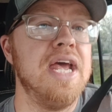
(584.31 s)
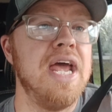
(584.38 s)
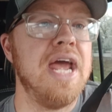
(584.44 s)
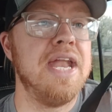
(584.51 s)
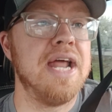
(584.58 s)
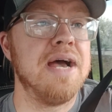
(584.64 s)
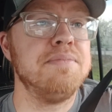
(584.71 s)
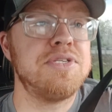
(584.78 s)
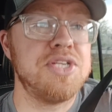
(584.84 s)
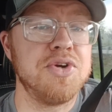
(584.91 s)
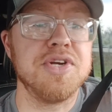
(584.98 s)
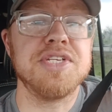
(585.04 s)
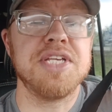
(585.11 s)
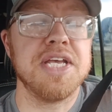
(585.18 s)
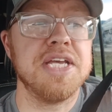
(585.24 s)
And I'm
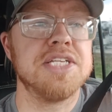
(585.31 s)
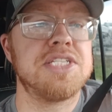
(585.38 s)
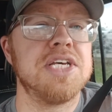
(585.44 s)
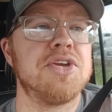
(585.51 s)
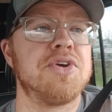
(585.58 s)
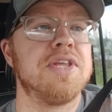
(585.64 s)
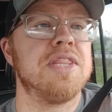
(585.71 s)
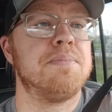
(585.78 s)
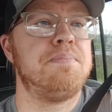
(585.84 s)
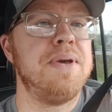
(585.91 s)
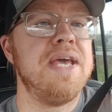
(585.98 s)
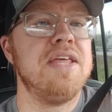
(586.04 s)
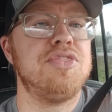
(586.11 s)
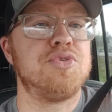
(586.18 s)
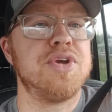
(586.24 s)
seriously considering the
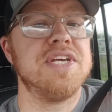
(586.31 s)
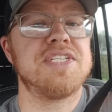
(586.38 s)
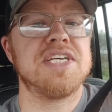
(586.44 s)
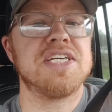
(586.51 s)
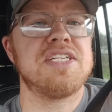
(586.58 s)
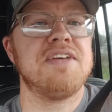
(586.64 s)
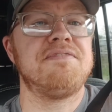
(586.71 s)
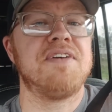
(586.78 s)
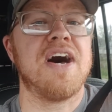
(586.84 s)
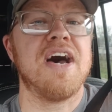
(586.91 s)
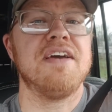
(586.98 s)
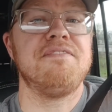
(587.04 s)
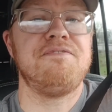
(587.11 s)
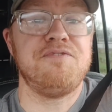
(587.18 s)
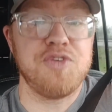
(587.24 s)

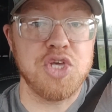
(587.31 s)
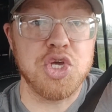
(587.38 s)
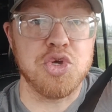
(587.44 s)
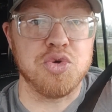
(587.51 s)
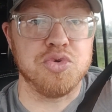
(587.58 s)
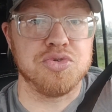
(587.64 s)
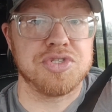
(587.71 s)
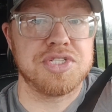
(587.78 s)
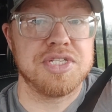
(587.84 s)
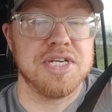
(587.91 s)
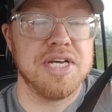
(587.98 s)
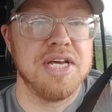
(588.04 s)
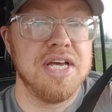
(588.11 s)
P365 Fuse.